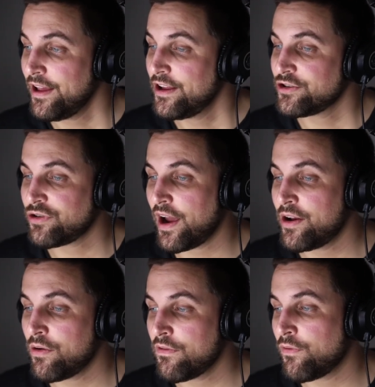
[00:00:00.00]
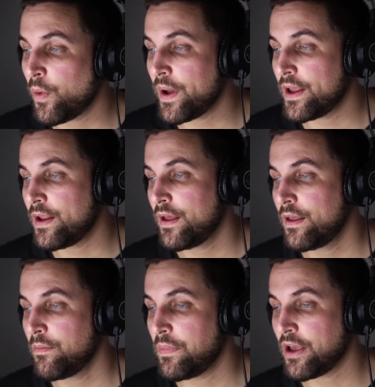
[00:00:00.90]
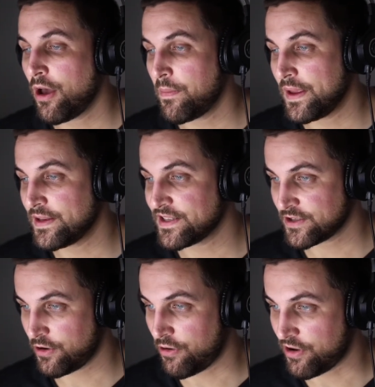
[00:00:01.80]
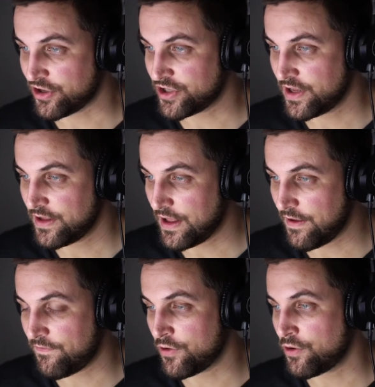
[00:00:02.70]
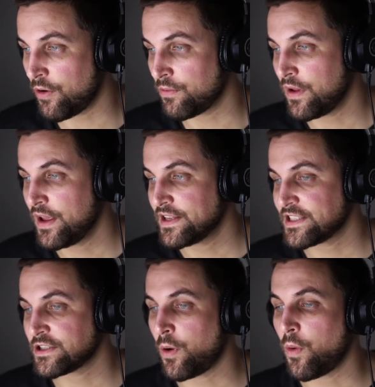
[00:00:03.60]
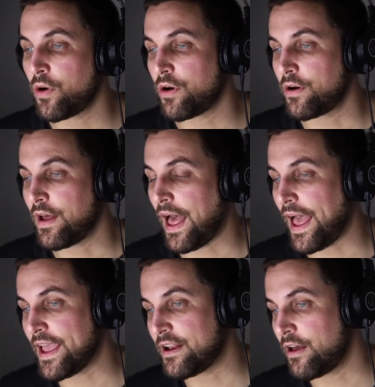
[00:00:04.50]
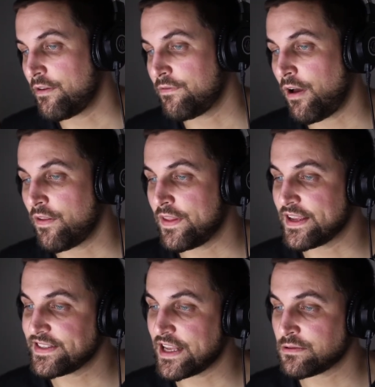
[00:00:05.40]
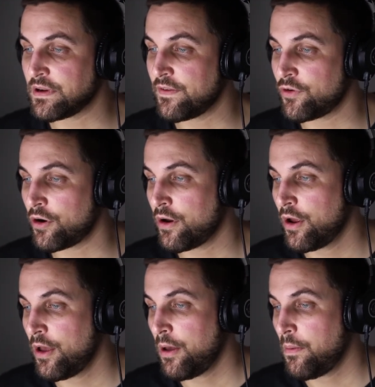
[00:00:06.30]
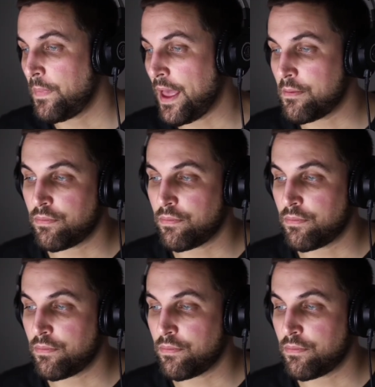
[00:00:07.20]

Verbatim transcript: try to avoid becoming discouraged if you don't score high enough on the assessment of your pet